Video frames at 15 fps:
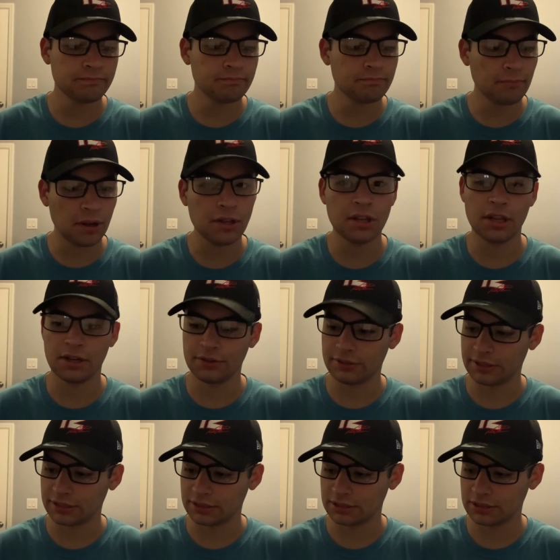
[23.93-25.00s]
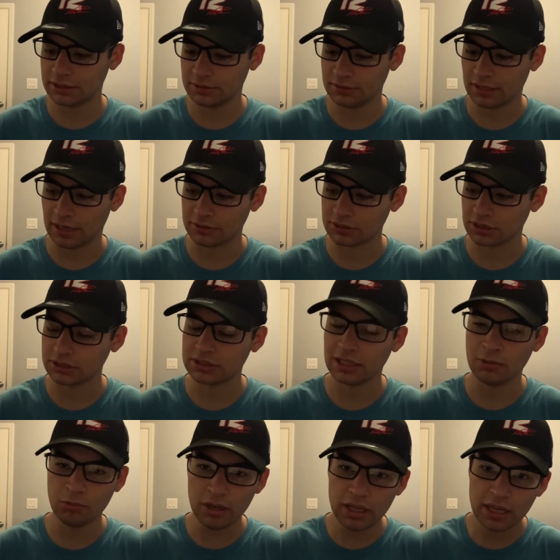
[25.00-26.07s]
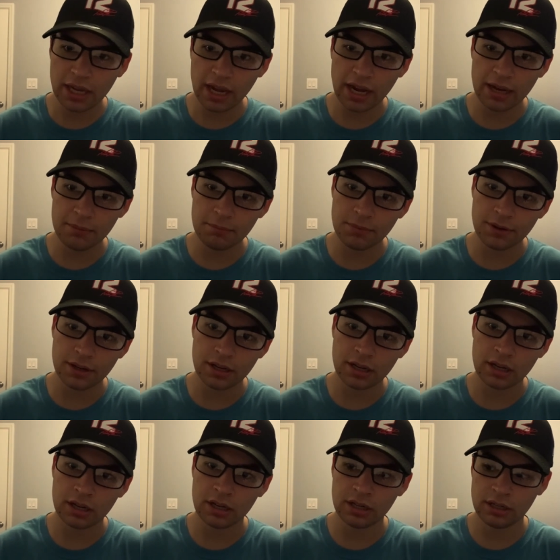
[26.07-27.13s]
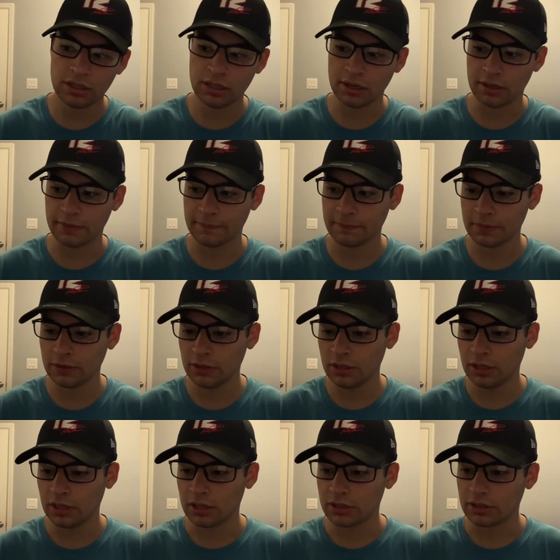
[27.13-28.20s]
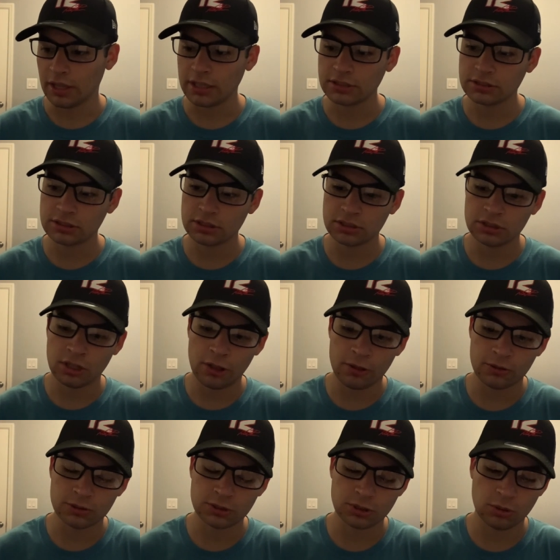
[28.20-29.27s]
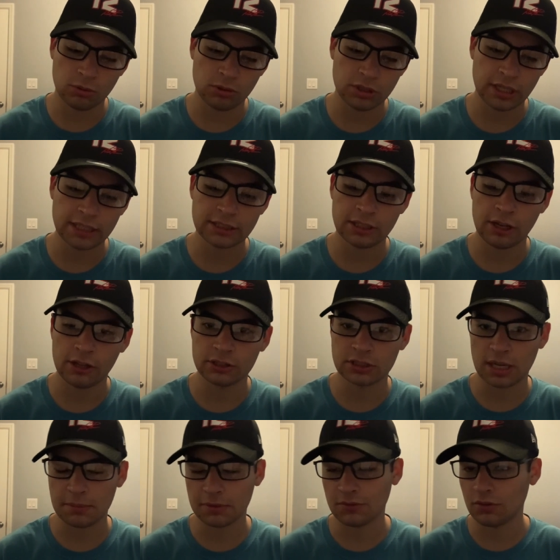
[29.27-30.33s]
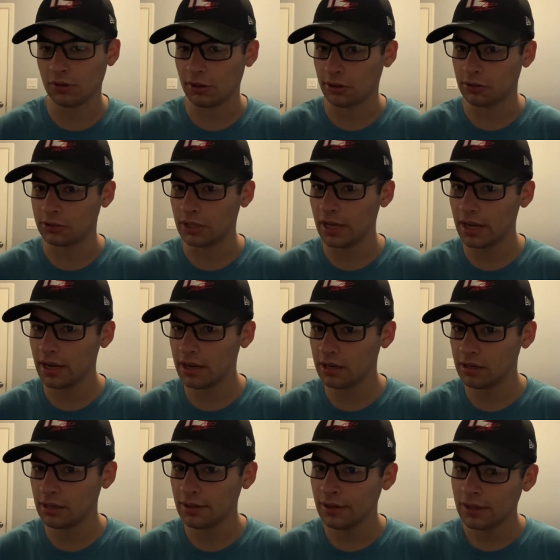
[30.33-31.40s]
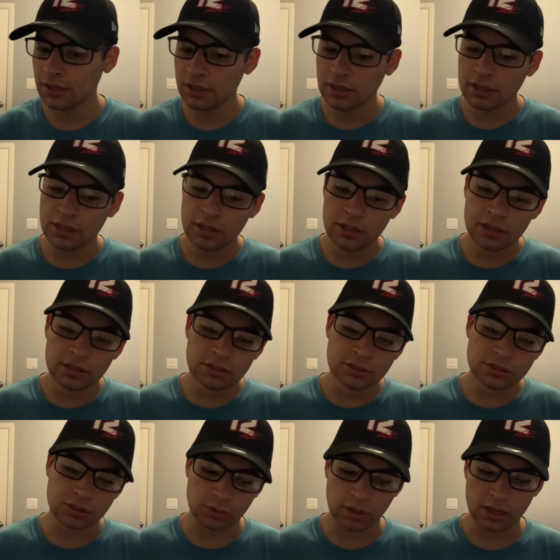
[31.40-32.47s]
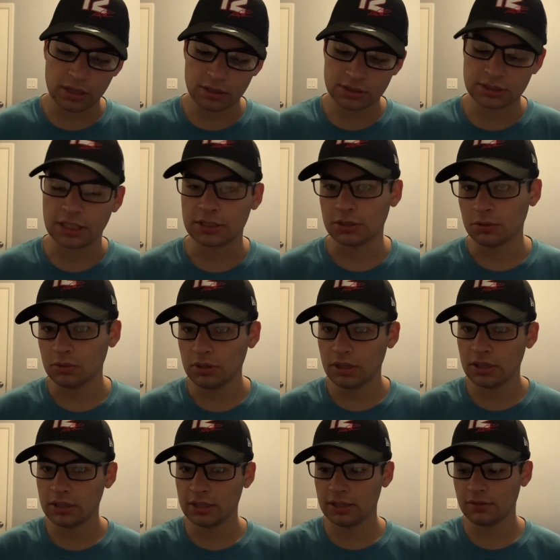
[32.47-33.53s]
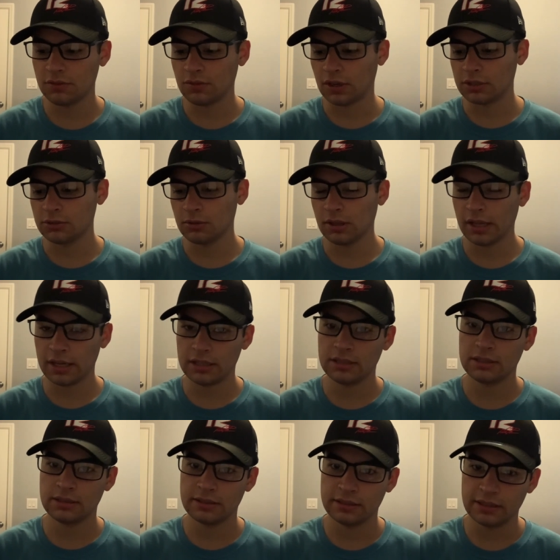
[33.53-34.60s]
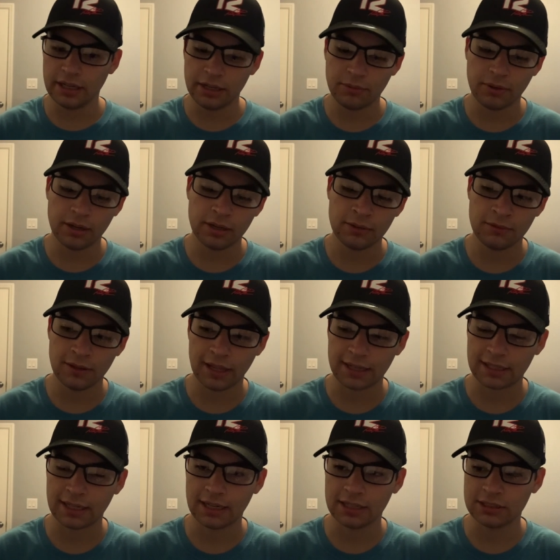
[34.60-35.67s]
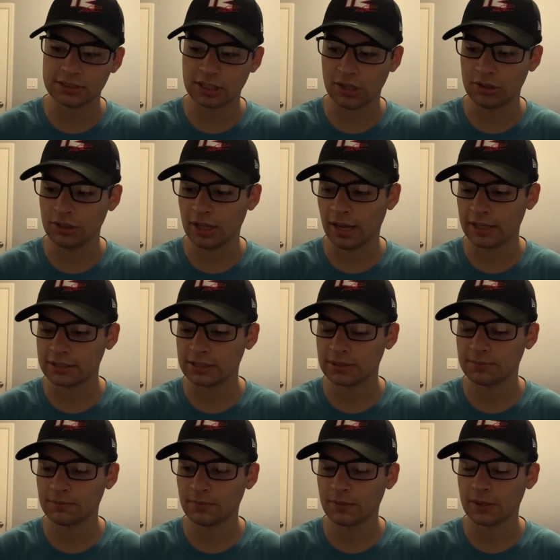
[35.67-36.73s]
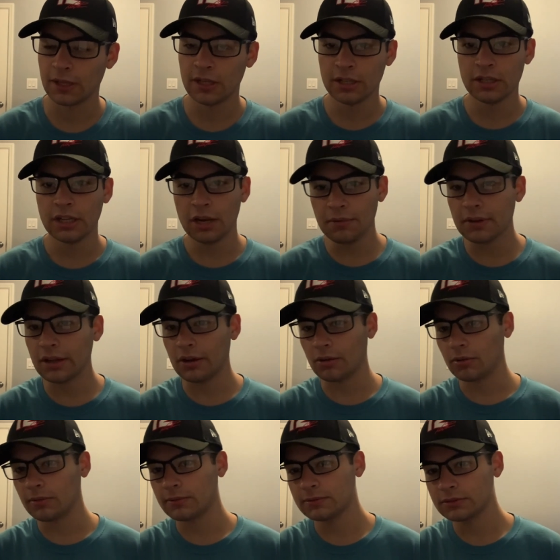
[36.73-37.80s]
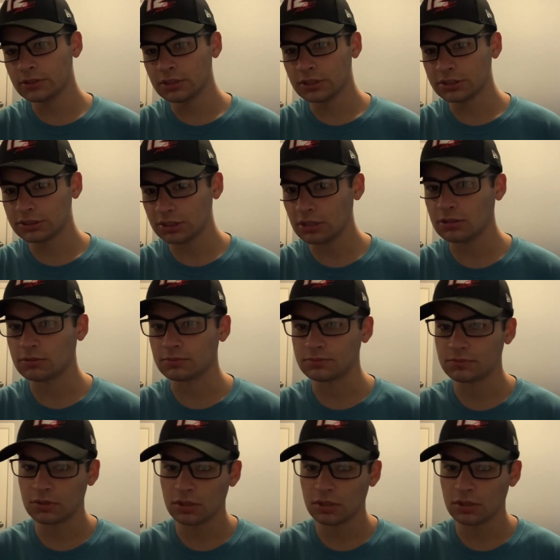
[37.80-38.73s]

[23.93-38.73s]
Monday race. I was going to say weekend, but yeah, that's another story. That's another topic for another day. So yeah, stay tuned if I do that. Anyway, in that case, other than that, here we go. So,